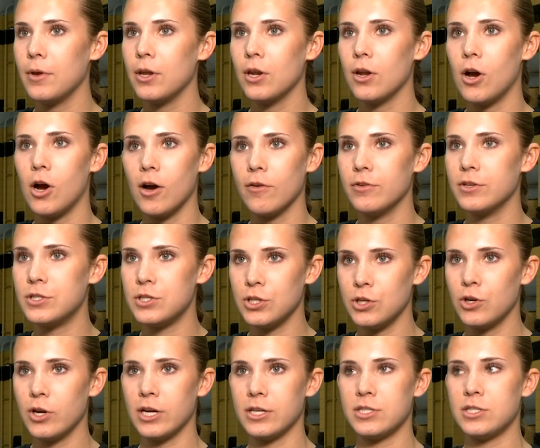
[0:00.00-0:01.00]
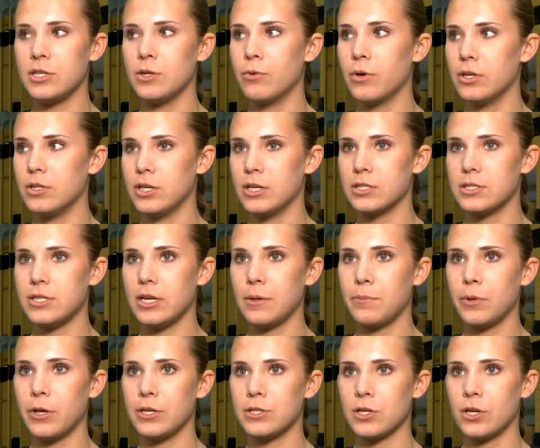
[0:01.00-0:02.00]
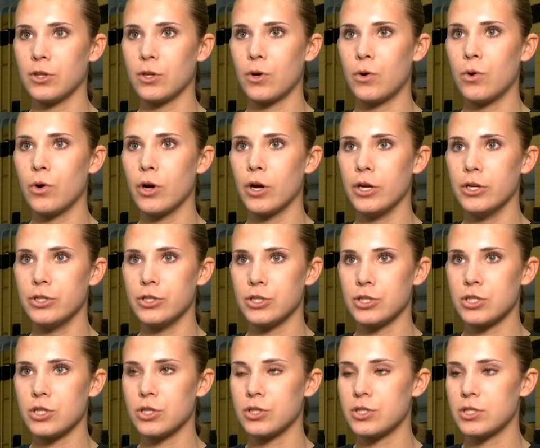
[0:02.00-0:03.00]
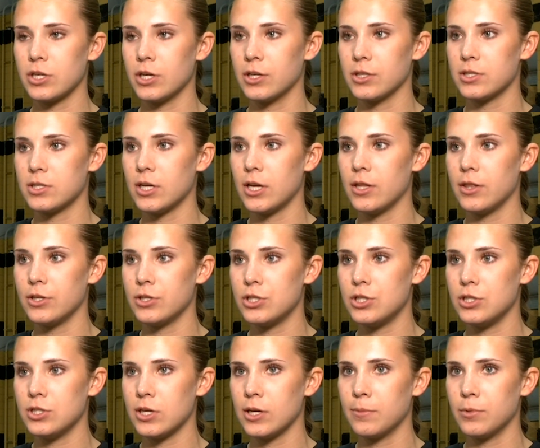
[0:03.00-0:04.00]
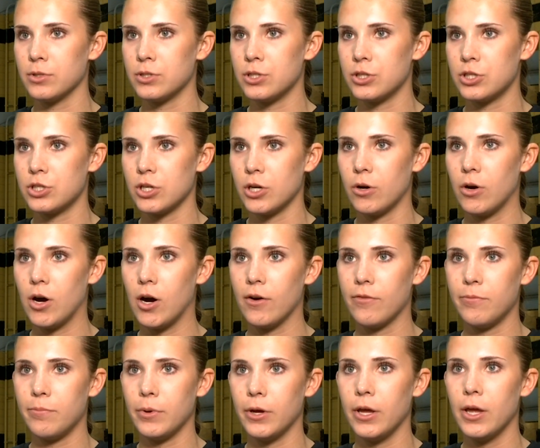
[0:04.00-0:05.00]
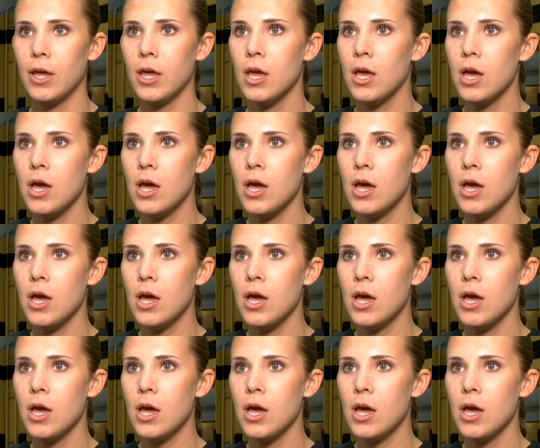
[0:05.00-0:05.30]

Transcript: I mean, obviously, you guys see what does take place on the court and just her skill set that she's able to show off, but.